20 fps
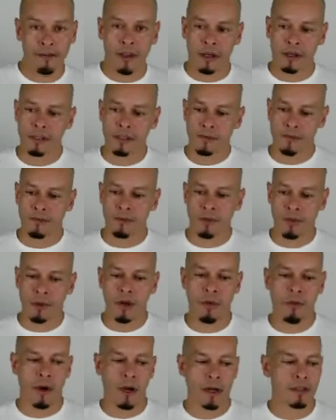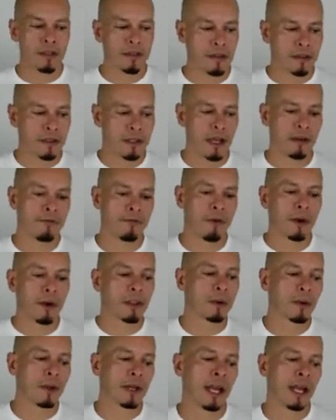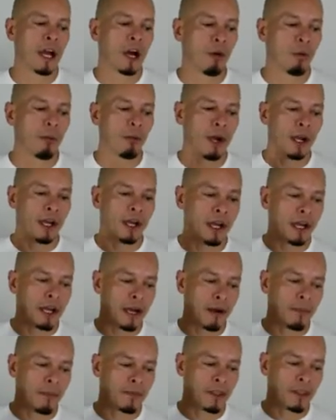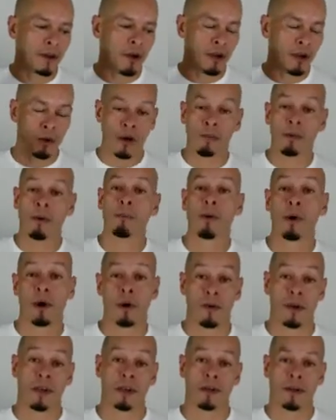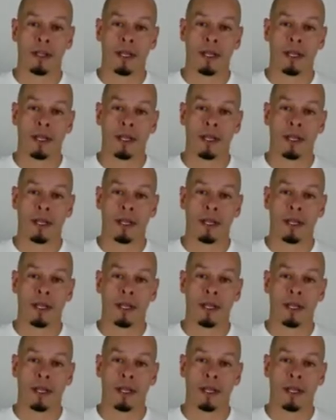That's from 21 until now. I'm 43 now, but I grew up in Puerto Rico.